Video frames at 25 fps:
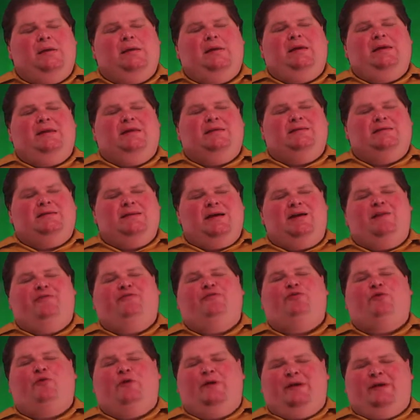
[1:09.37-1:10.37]
it is not a
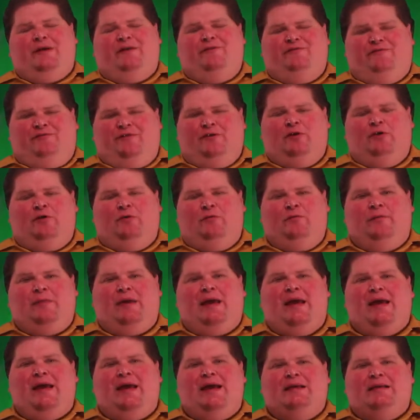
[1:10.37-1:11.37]
Freudian film,
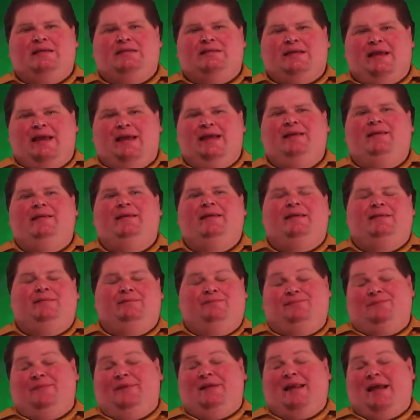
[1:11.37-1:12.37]
as
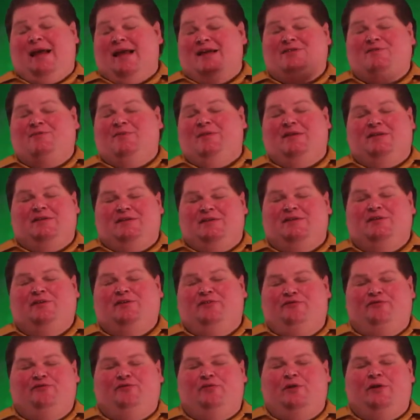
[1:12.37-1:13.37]
Alien, it has to be
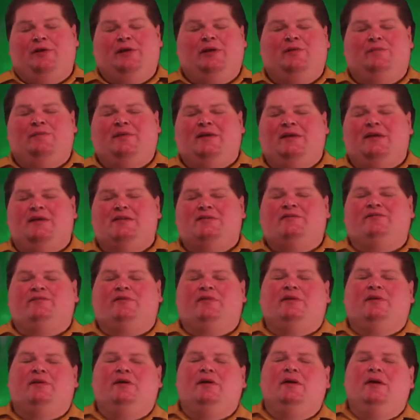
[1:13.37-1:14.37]
considered Freudian because of
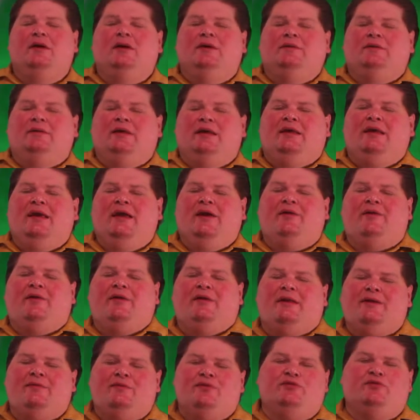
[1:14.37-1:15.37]
the
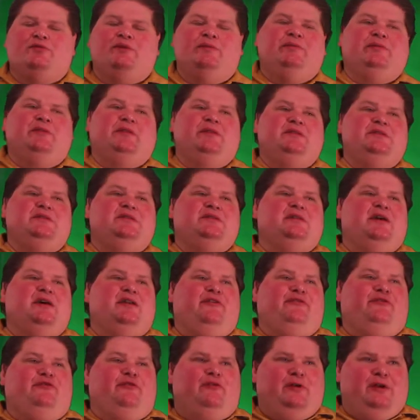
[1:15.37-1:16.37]
Gigerian imagery. But this is not
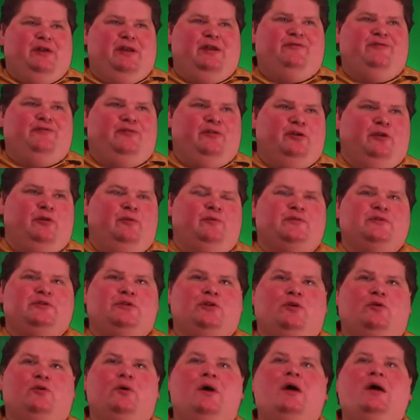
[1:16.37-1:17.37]
a Freudian film,
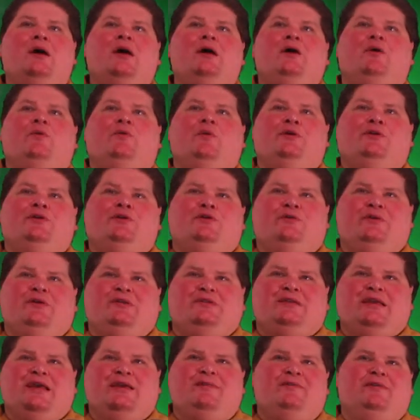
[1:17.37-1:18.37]
so when you
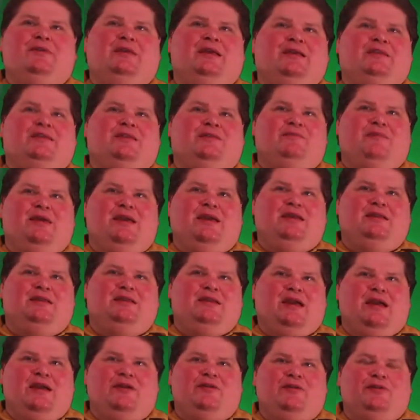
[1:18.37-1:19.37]
examine, like, the main
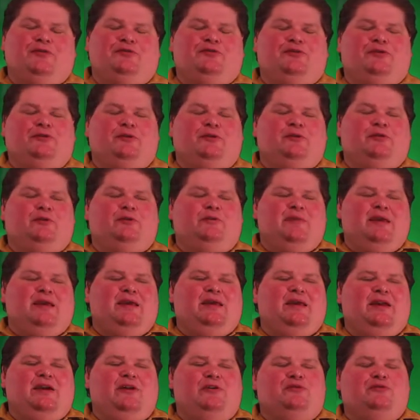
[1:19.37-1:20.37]
character
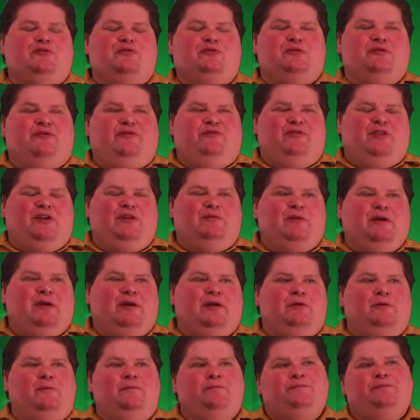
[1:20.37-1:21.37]
is a
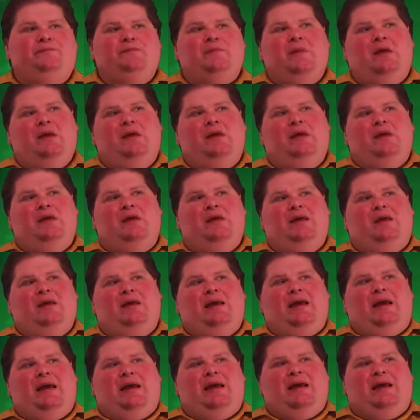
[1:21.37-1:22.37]
female,
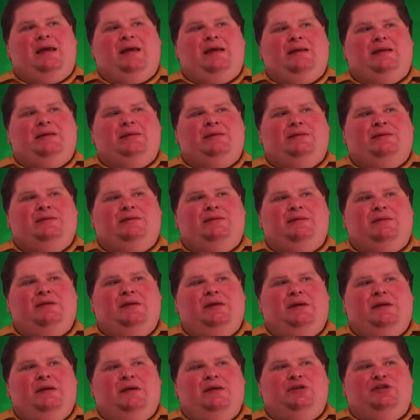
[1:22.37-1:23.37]
and
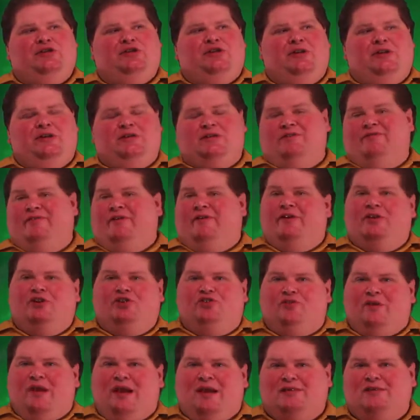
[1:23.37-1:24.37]
she is a very
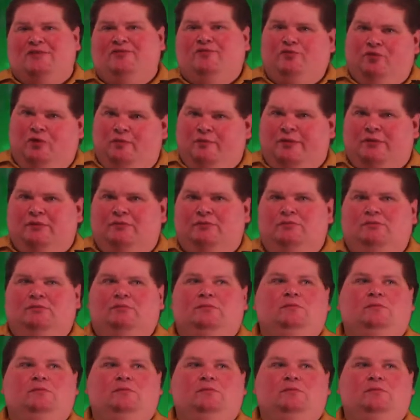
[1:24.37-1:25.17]
attractive woman,